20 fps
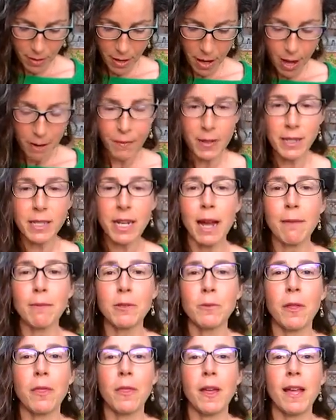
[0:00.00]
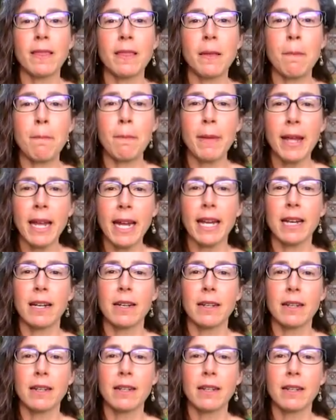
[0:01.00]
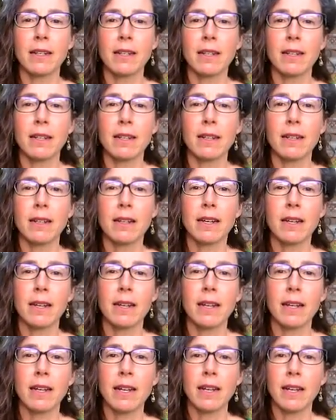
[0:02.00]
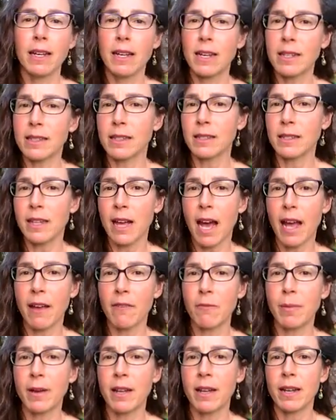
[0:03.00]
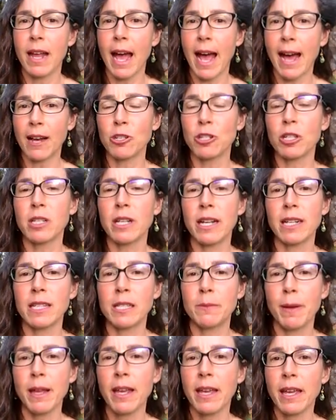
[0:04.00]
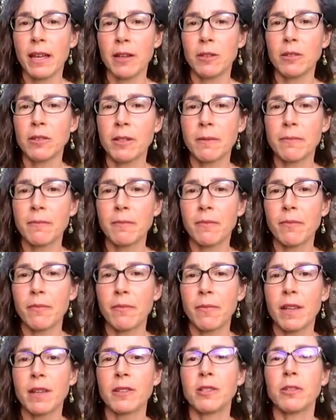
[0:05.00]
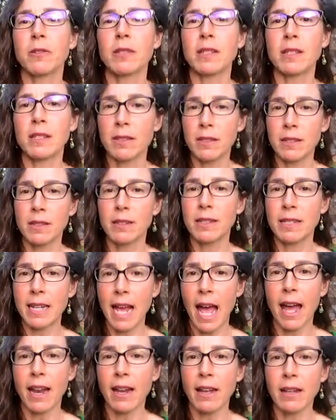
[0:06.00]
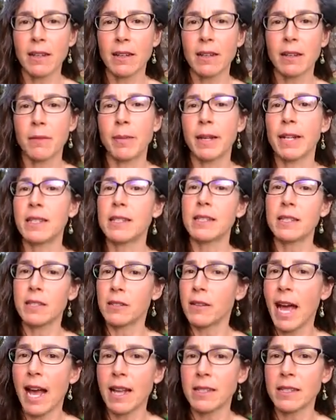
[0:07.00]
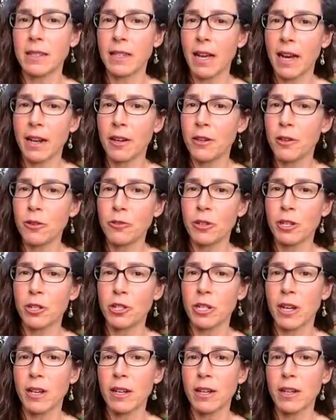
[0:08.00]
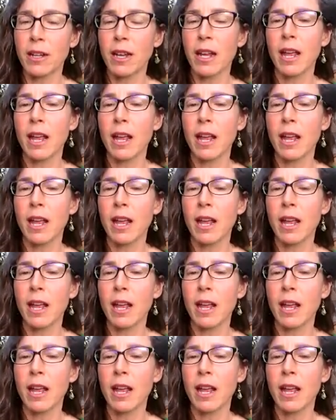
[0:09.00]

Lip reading: oftentimes we think the meat is alive, but actually it's been killed. So it's dead, but it still has a lot of nutrition.